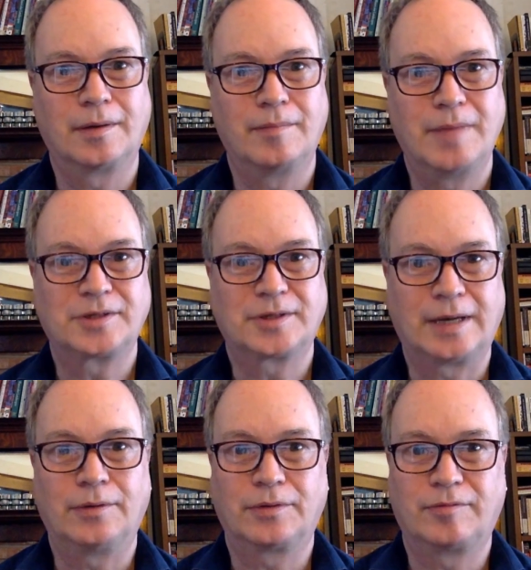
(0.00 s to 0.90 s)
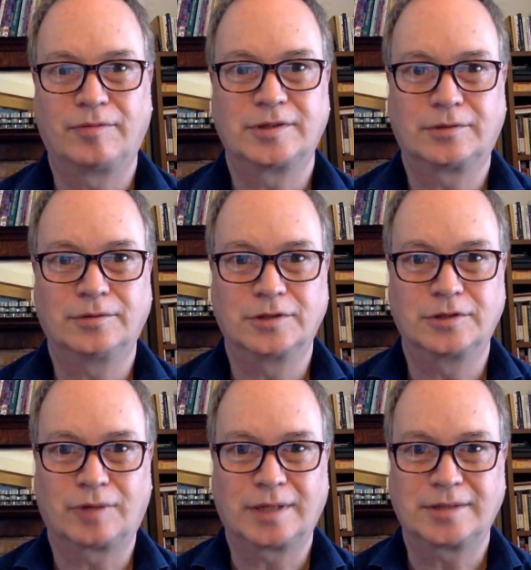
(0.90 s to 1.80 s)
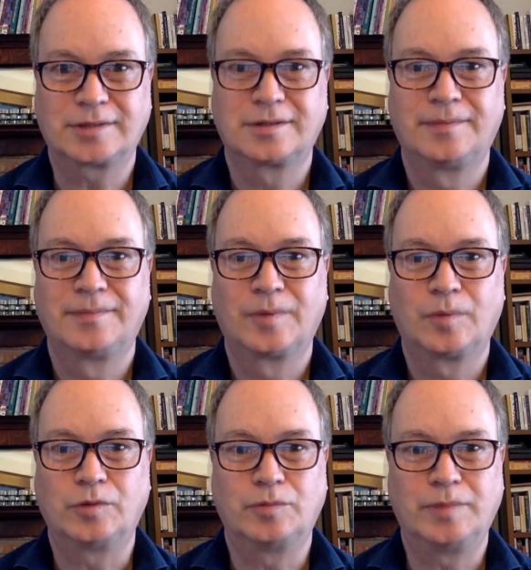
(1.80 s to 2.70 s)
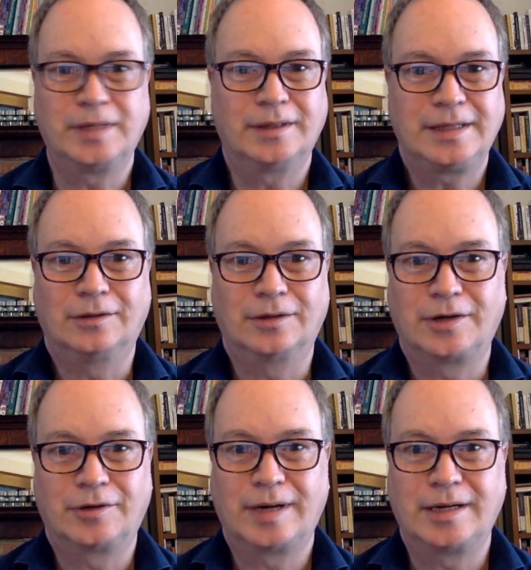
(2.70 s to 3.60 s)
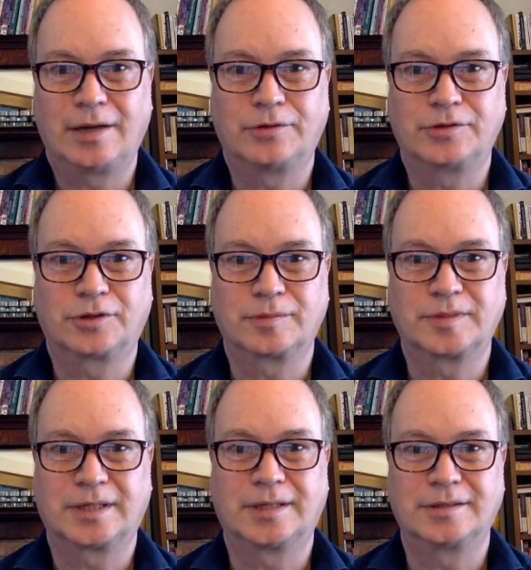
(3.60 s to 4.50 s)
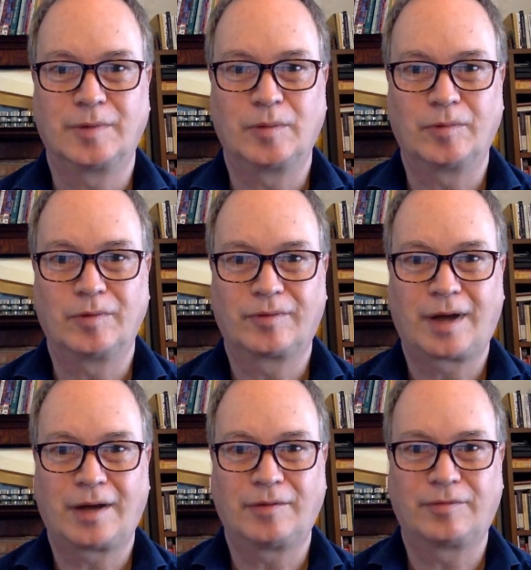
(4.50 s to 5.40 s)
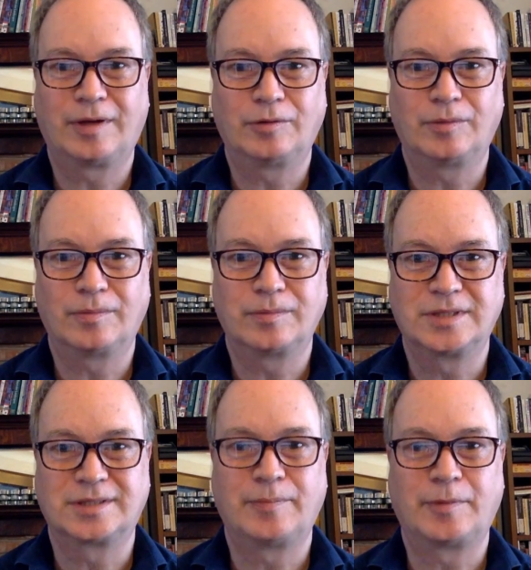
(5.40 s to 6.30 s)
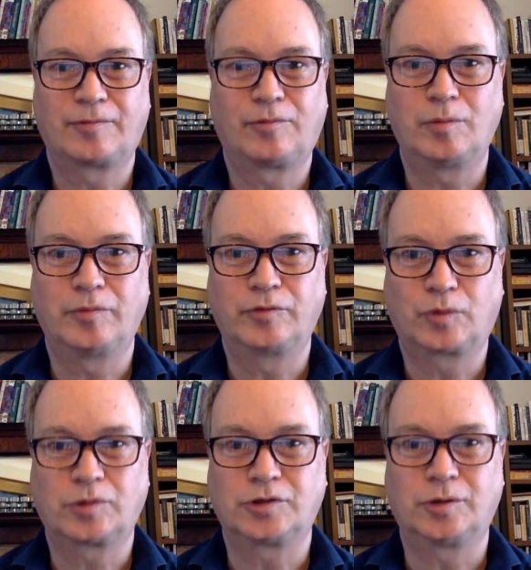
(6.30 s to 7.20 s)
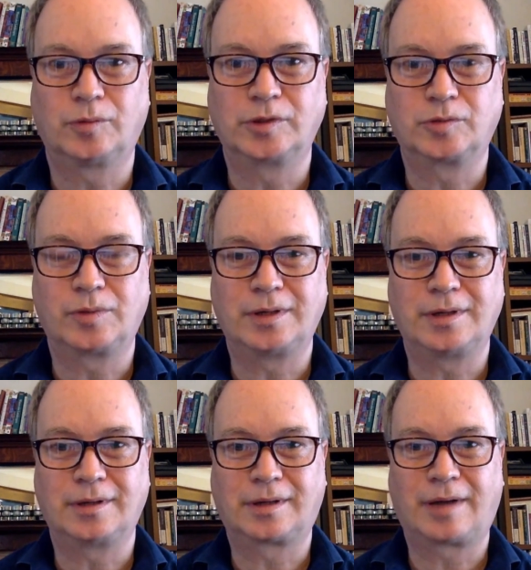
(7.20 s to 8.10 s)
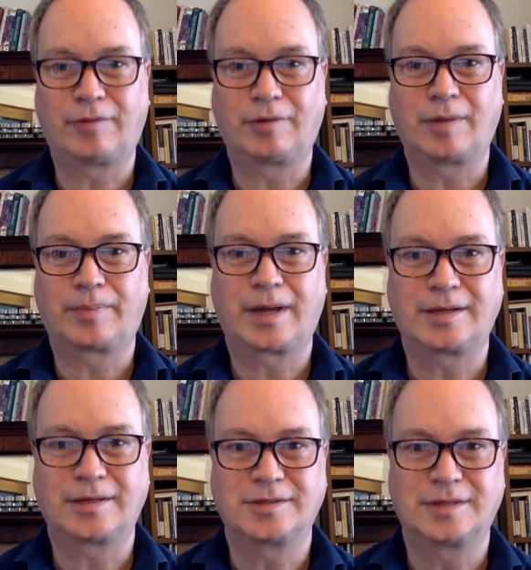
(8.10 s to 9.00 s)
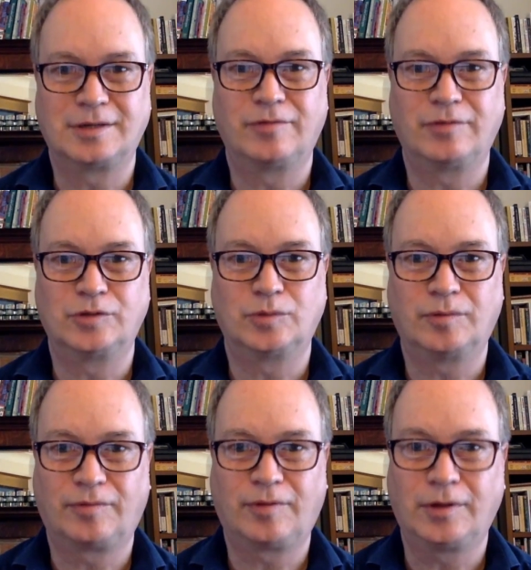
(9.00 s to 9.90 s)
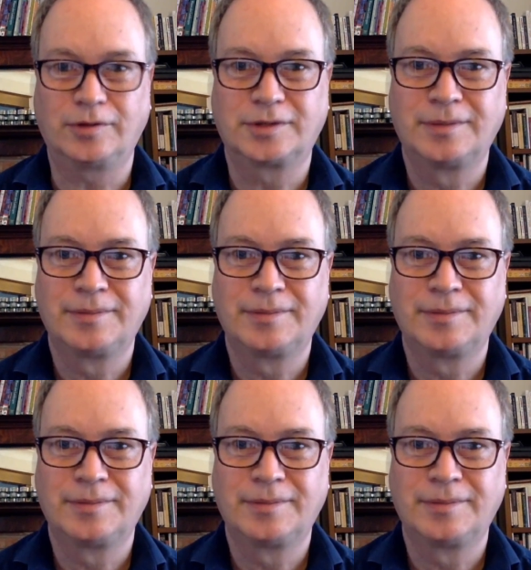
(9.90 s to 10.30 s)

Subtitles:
mental health and physical distress, which would be illegal under any other circumstance. I mean, we've kind of found a systemic form of torture, which we cover up as individual fault.